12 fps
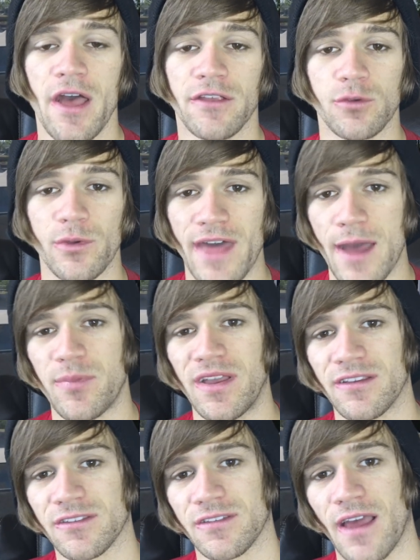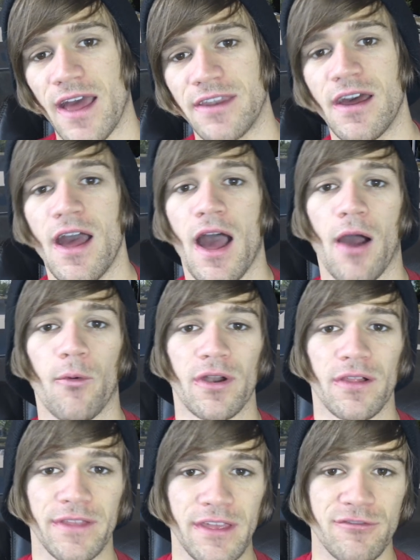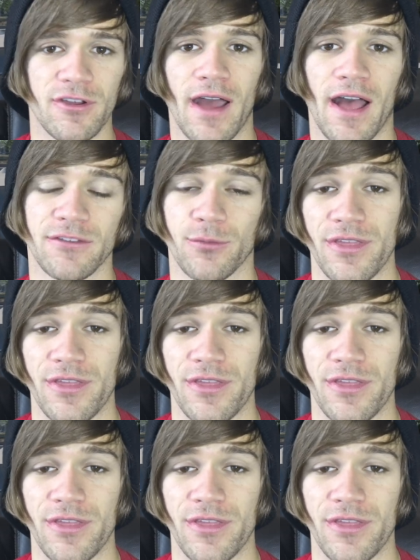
So with that being said, I want to leave you guys